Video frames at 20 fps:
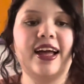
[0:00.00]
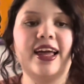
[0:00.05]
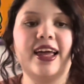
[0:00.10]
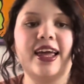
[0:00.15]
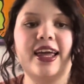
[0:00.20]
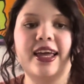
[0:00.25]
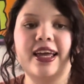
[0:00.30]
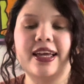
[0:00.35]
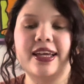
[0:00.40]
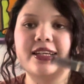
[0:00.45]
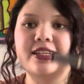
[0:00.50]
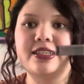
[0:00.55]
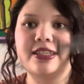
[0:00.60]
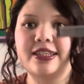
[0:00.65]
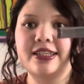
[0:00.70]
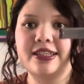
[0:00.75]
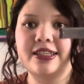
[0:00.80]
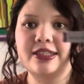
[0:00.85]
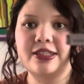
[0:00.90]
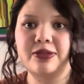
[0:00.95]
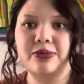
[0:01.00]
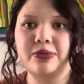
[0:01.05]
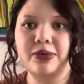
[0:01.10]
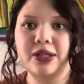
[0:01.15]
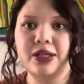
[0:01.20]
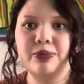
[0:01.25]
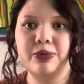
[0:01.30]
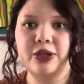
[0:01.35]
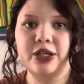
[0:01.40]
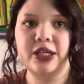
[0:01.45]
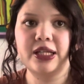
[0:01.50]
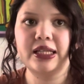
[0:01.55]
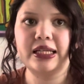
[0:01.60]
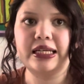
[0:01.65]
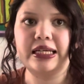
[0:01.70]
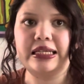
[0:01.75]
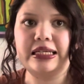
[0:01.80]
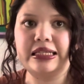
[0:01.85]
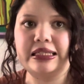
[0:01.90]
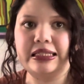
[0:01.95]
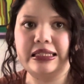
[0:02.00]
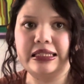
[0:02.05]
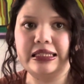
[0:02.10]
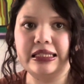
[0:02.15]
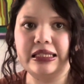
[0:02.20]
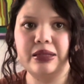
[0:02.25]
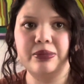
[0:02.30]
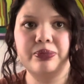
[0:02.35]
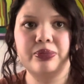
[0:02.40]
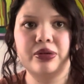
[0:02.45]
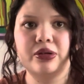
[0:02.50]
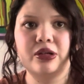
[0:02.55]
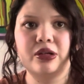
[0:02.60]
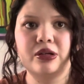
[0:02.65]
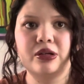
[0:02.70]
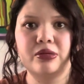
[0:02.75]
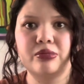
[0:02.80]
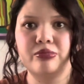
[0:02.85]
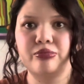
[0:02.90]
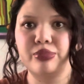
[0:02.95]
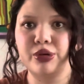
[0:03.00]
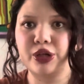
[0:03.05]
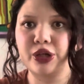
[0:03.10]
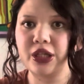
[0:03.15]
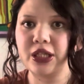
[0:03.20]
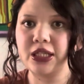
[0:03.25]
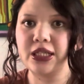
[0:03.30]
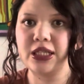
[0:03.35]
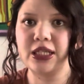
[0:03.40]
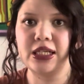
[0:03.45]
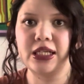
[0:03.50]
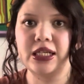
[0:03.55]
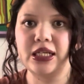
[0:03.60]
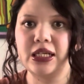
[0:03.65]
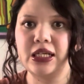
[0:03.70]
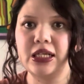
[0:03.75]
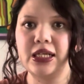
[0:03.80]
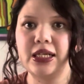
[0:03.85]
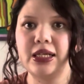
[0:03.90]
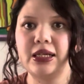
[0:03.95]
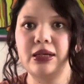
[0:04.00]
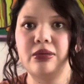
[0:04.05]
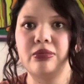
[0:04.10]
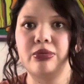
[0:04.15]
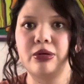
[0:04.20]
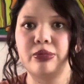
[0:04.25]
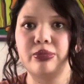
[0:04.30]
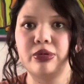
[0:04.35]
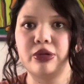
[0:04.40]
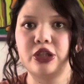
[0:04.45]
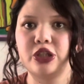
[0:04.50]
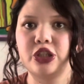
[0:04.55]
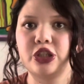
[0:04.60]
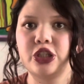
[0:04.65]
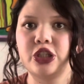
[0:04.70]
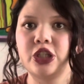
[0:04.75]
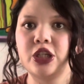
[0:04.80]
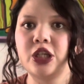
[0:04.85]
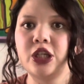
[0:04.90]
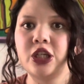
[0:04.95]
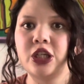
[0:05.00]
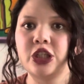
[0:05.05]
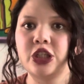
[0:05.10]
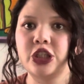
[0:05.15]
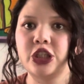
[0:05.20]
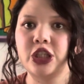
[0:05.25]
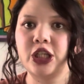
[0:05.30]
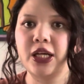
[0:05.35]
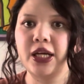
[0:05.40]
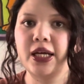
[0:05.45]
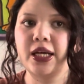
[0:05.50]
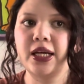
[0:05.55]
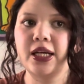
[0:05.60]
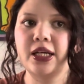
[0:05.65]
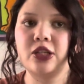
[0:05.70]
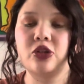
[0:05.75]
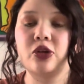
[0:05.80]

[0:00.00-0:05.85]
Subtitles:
And it's a really pretty like deep burgundy purplish shade.